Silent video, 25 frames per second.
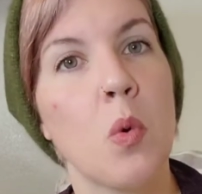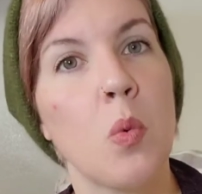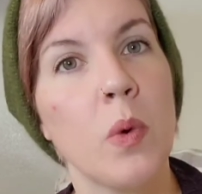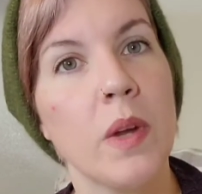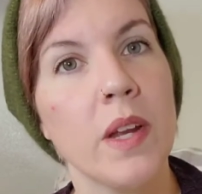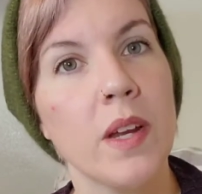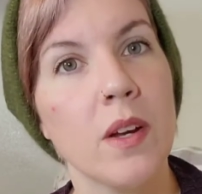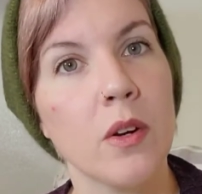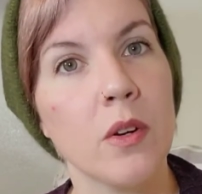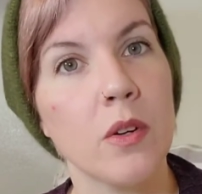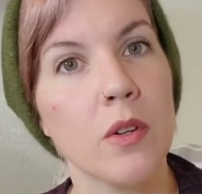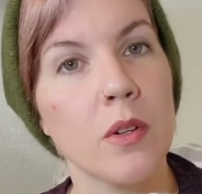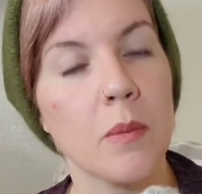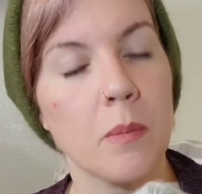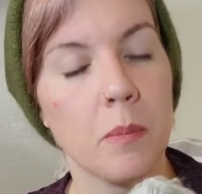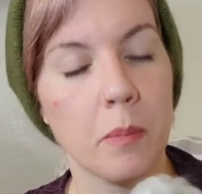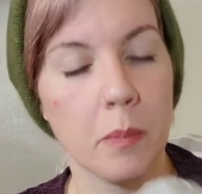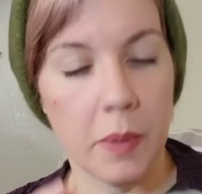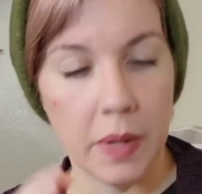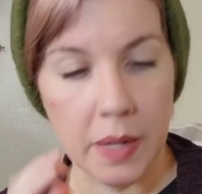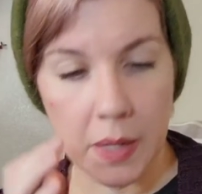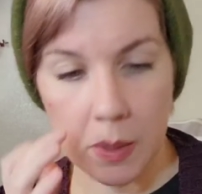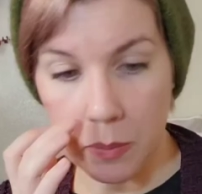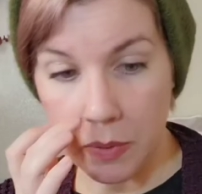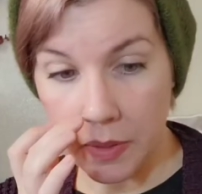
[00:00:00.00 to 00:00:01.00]
Weird.
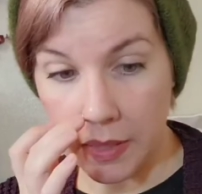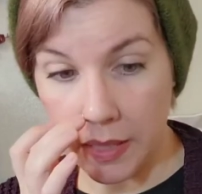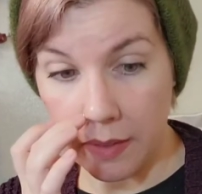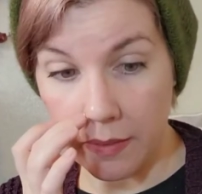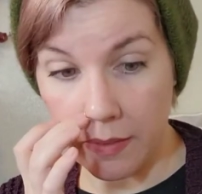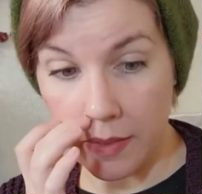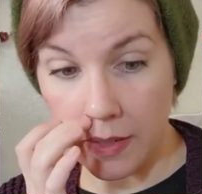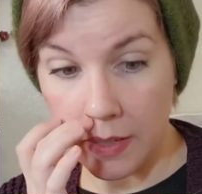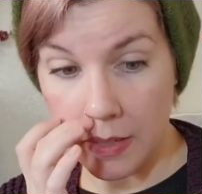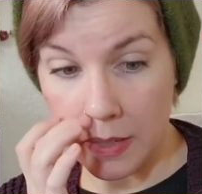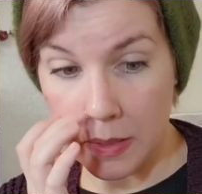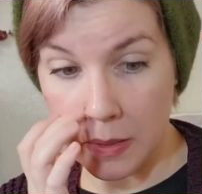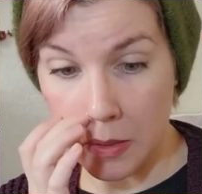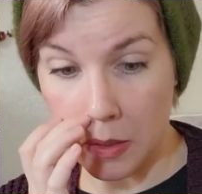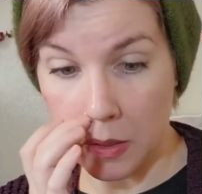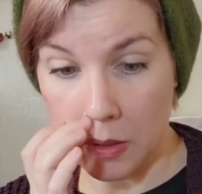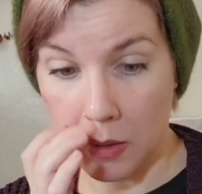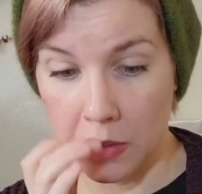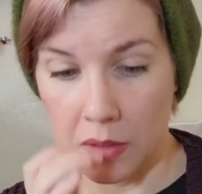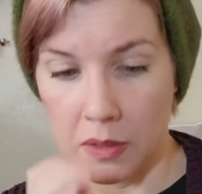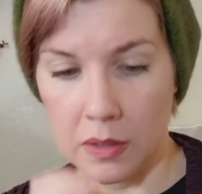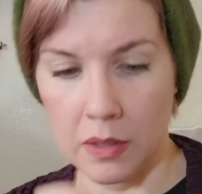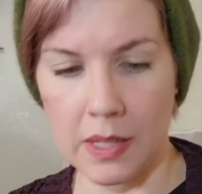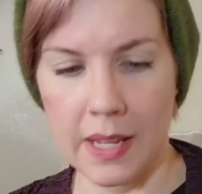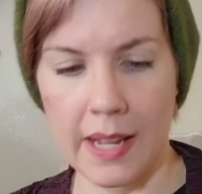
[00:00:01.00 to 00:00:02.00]
But I believe this is
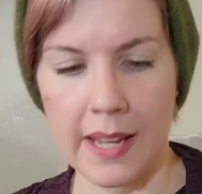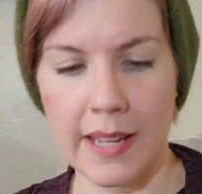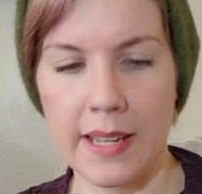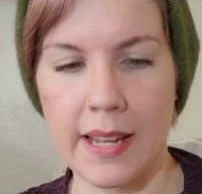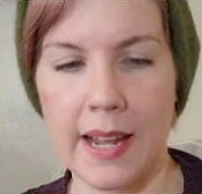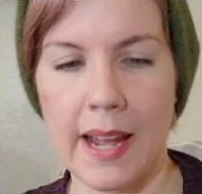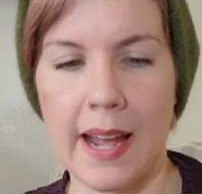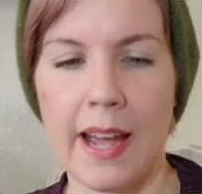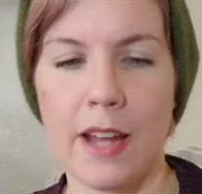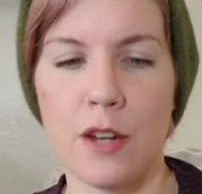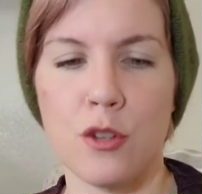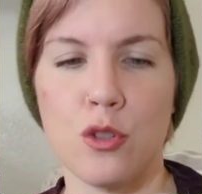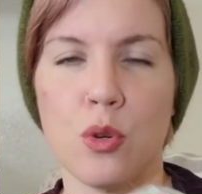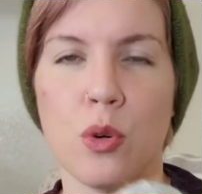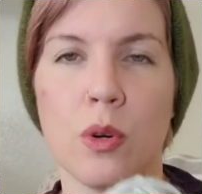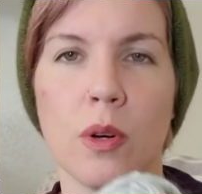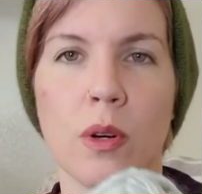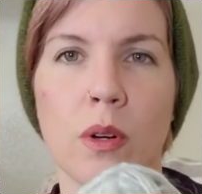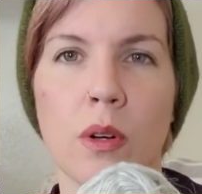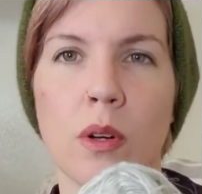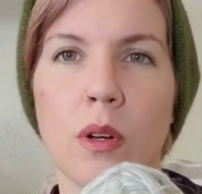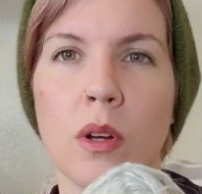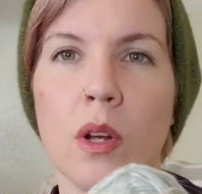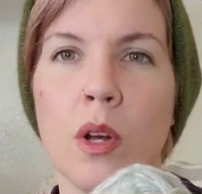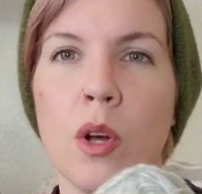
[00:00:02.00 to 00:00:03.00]
called Light Ash
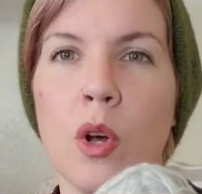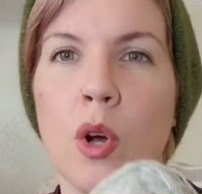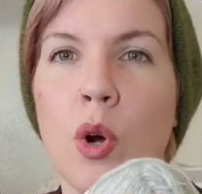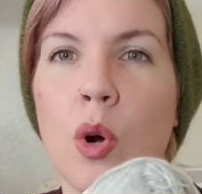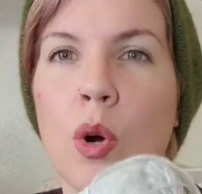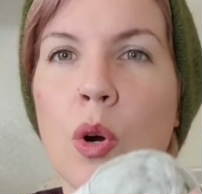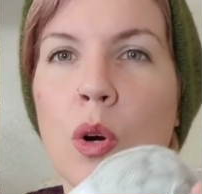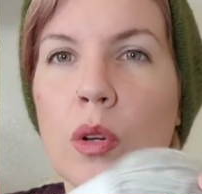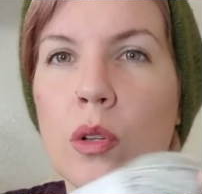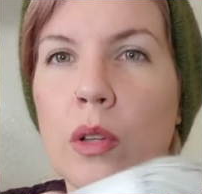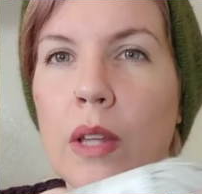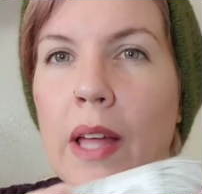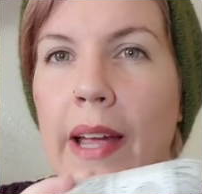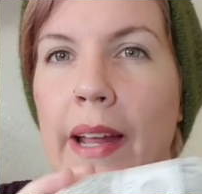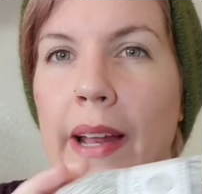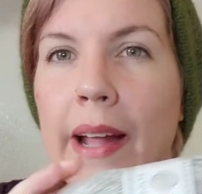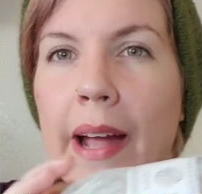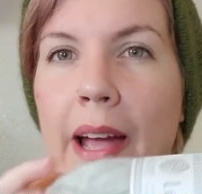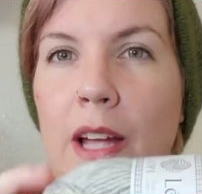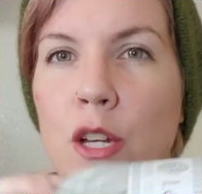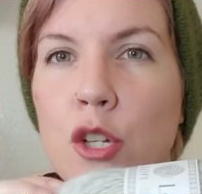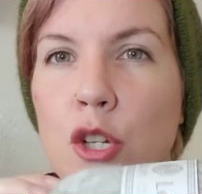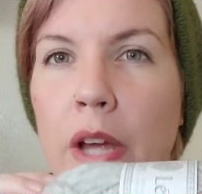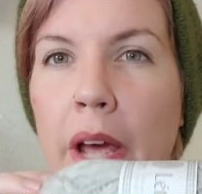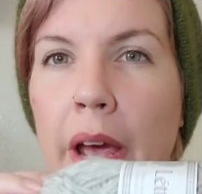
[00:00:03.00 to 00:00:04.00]
or Light
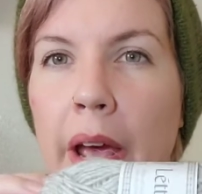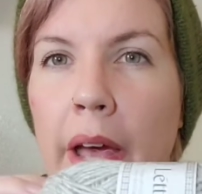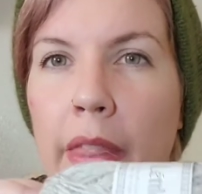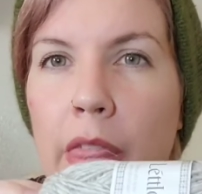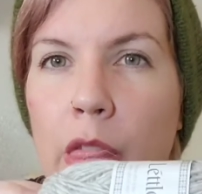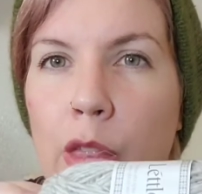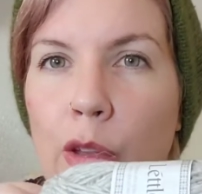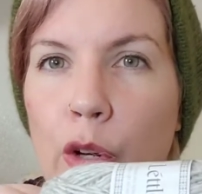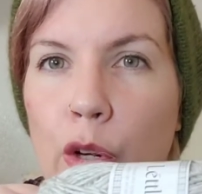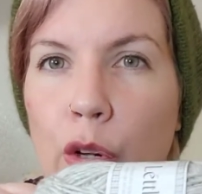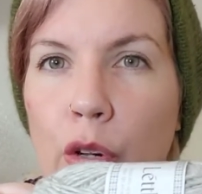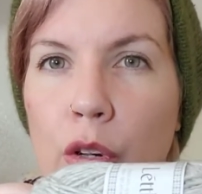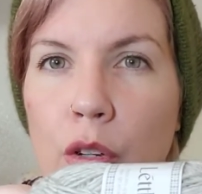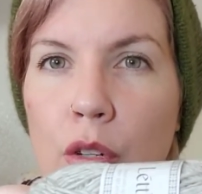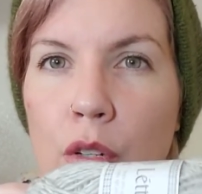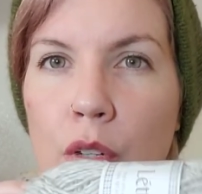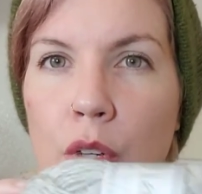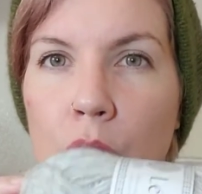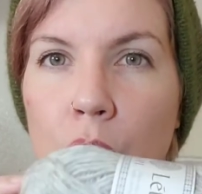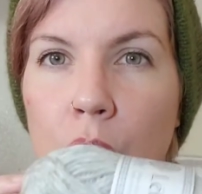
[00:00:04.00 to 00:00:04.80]
Ash Heather.